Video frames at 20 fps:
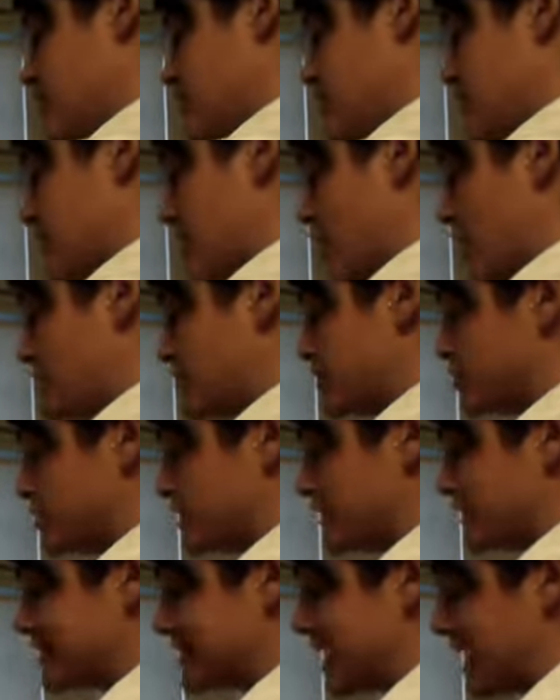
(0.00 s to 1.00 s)
Now I'm going to do
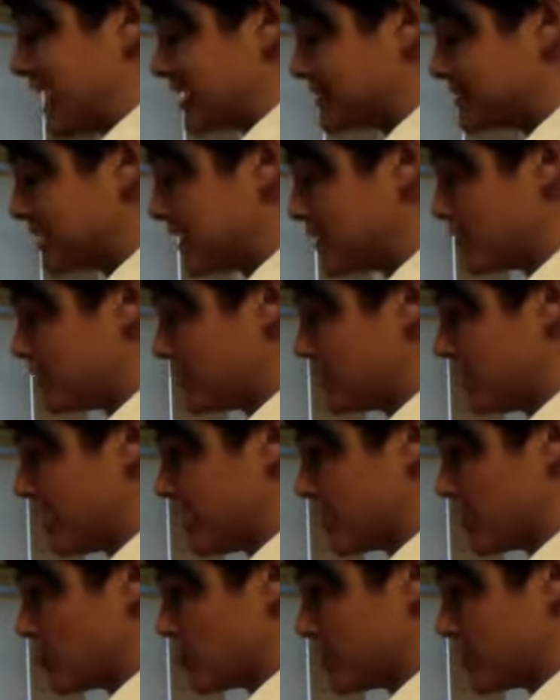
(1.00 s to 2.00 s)
the exact same
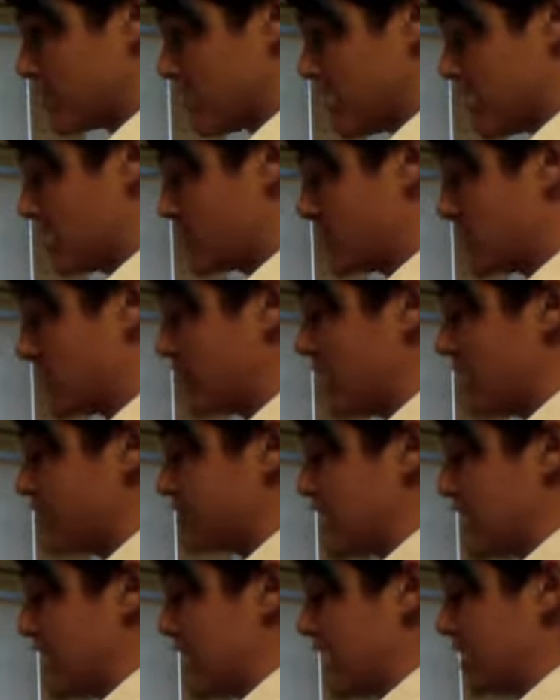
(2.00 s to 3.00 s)
thing with the hair in my left
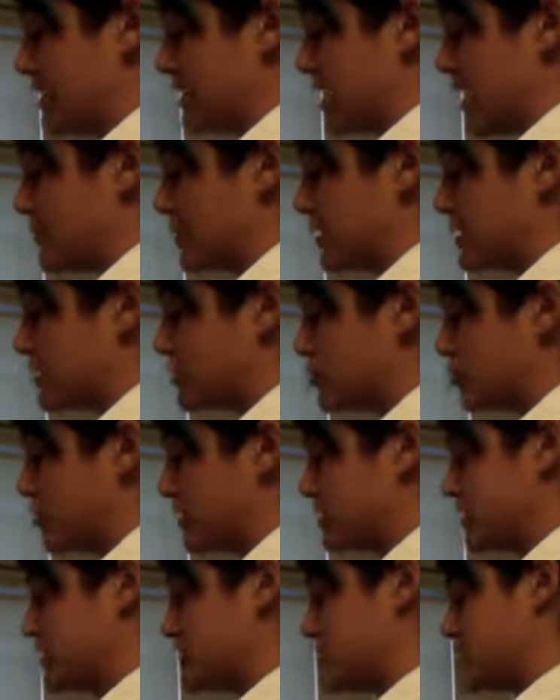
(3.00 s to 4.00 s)
hand. I'm going to
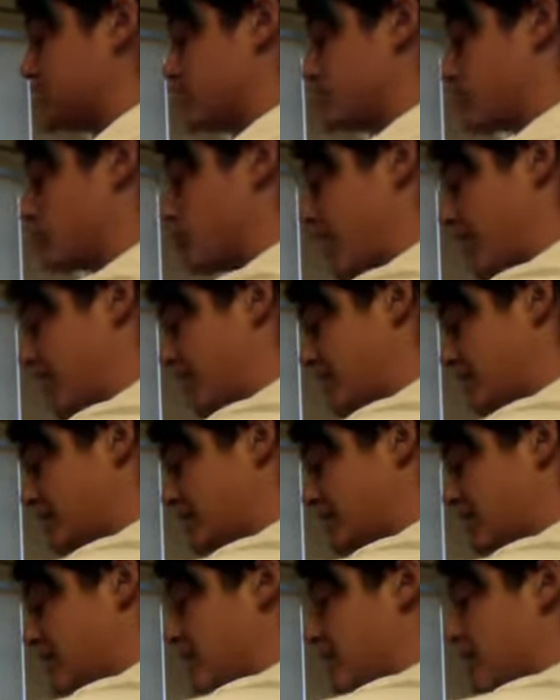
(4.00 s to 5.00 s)
twist it to the right,
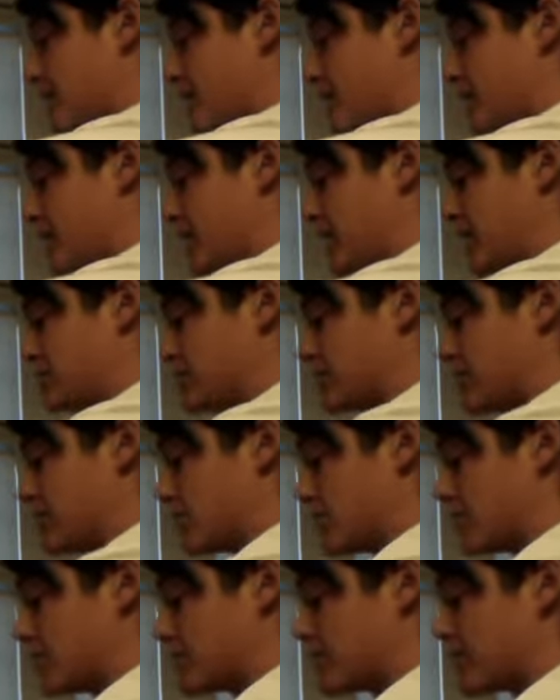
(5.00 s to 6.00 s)
pinch it
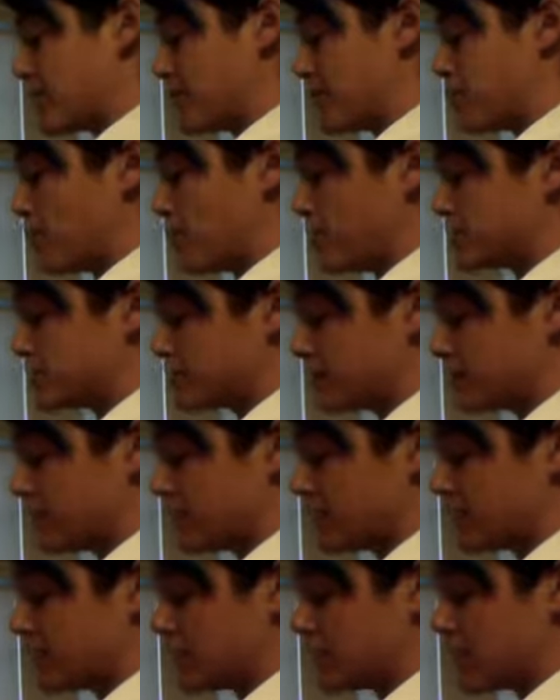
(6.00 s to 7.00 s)
with my pointer
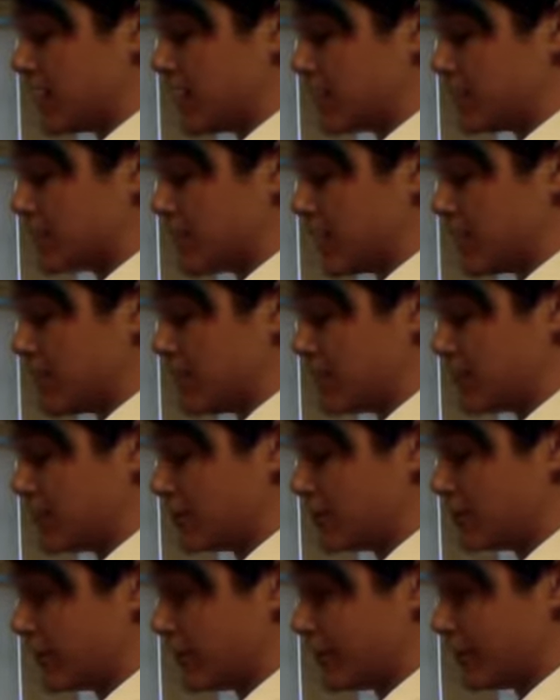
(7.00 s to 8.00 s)
finger and my
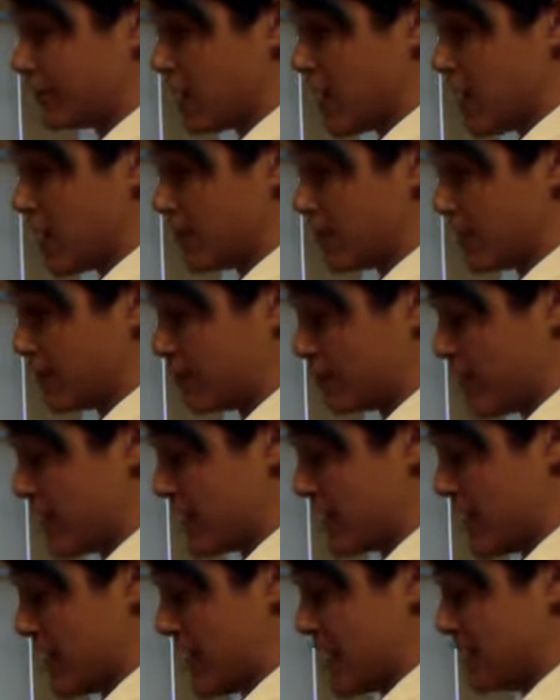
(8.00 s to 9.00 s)
middle finger on my right
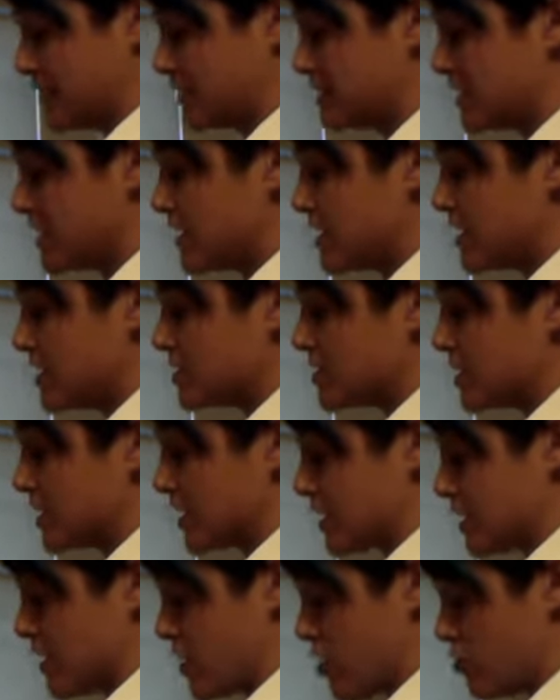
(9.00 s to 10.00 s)
hand to
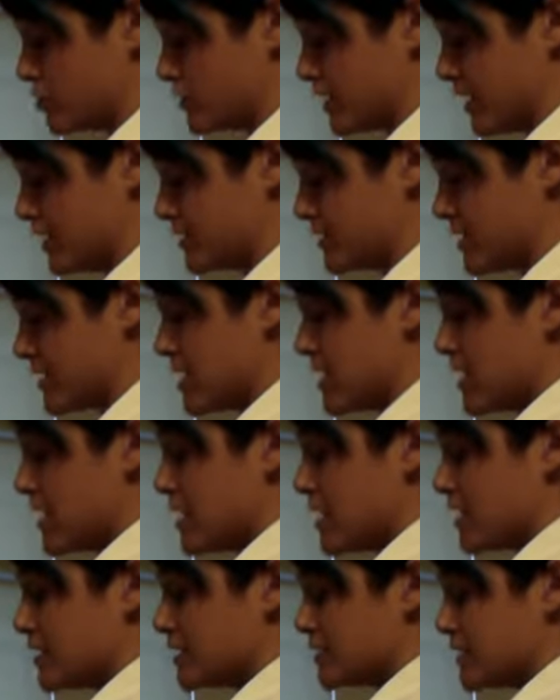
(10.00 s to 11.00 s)
hold it,
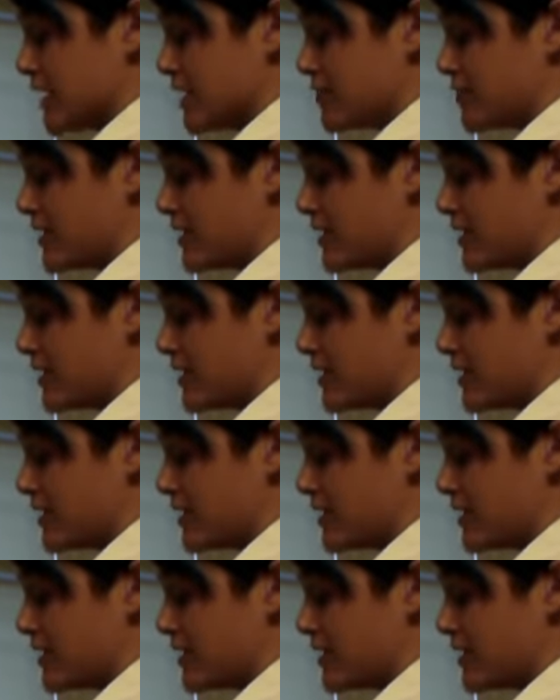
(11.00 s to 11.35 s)
take my